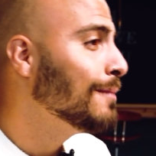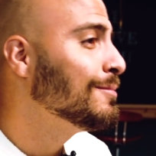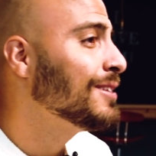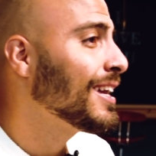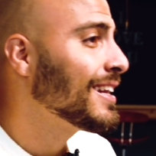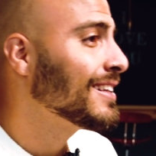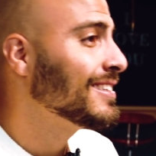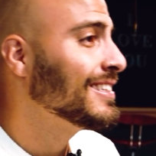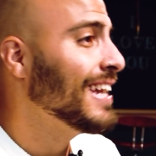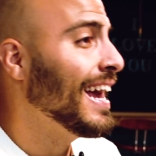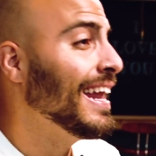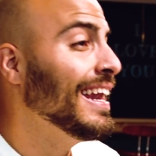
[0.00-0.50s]

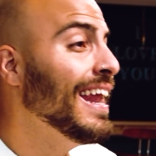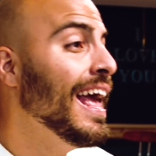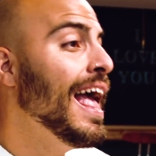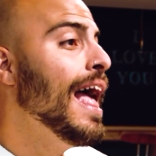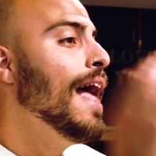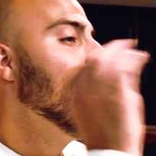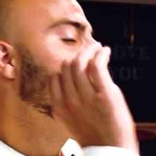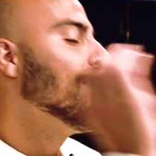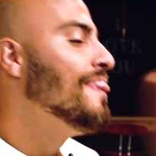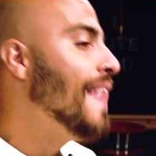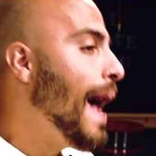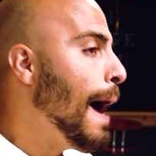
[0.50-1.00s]
times out of 10,
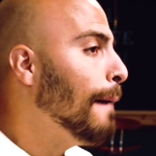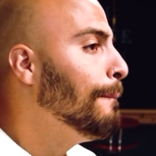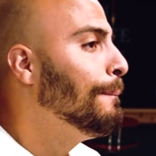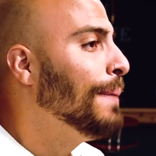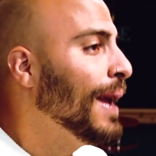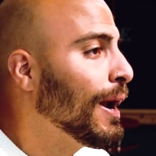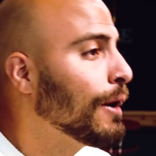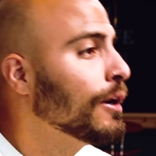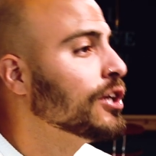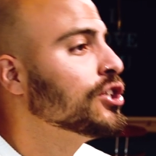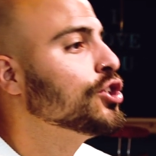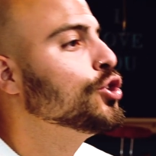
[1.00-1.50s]
that
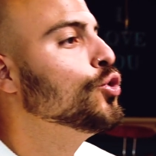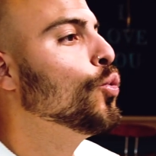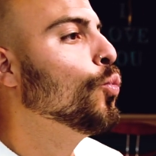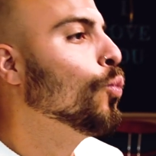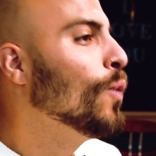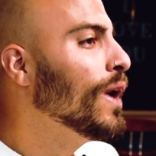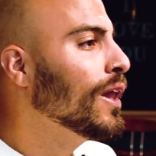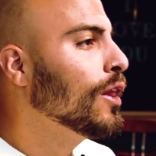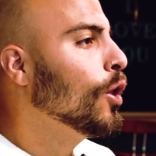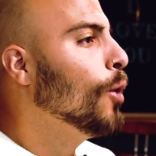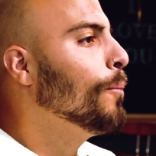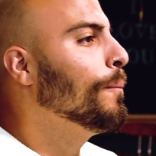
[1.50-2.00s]

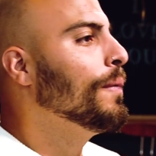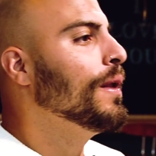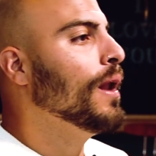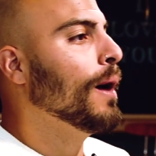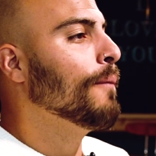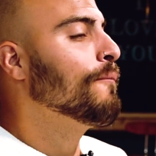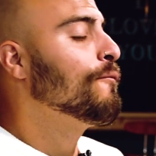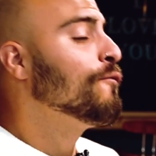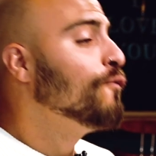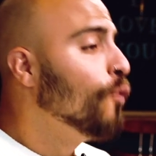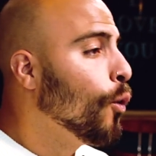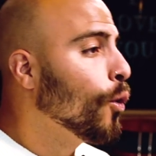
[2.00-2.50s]
parachute will
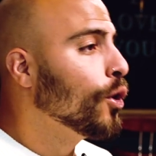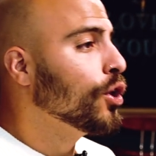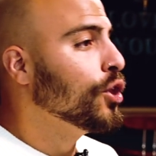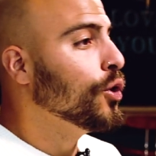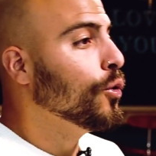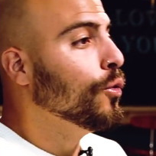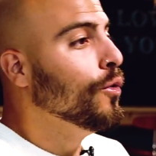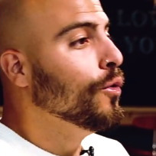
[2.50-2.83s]
open up for